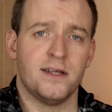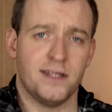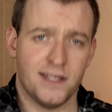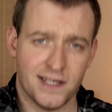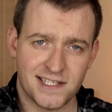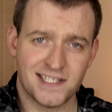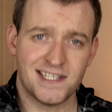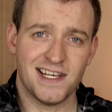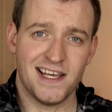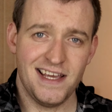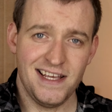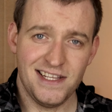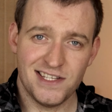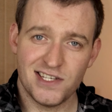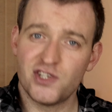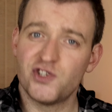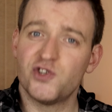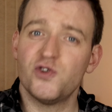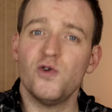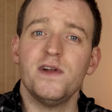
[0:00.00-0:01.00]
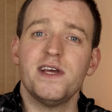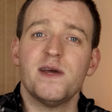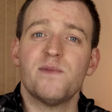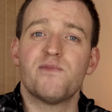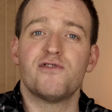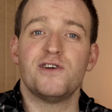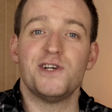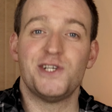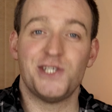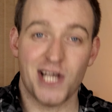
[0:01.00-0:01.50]
You see, to truly
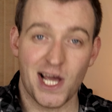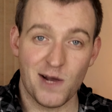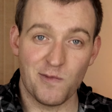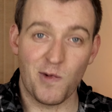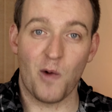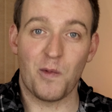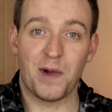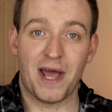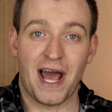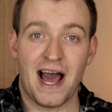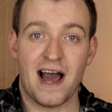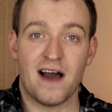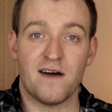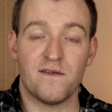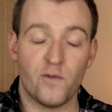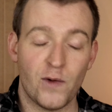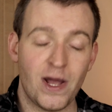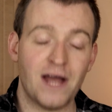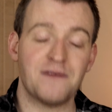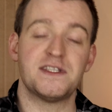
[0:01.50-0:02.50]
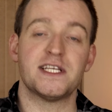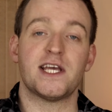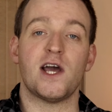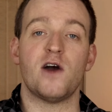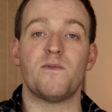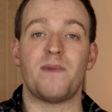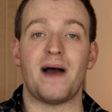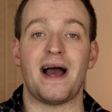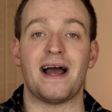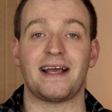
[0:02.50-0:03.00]
appreciate what we have to
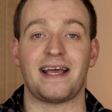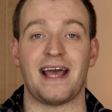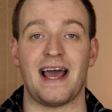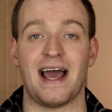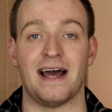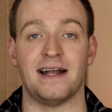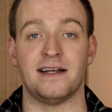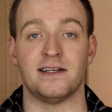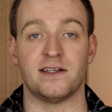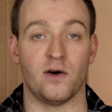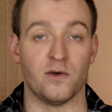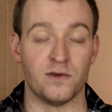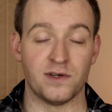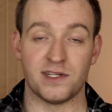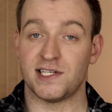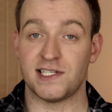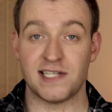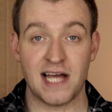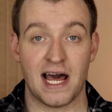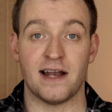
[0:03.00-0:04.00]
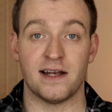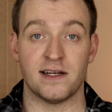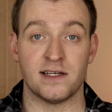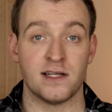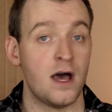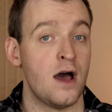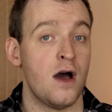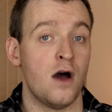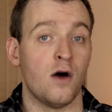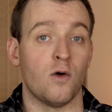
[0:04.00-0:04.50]
go back and understand
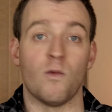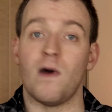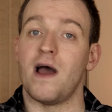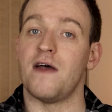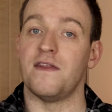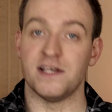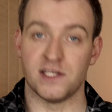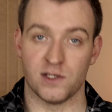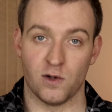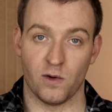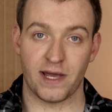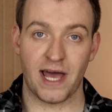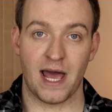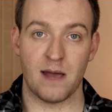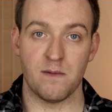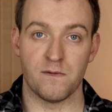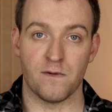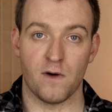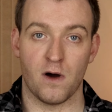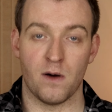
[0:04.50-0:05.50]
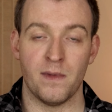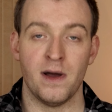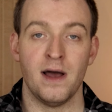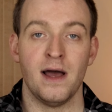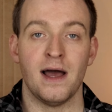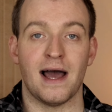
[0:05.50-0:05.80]
where this all came from.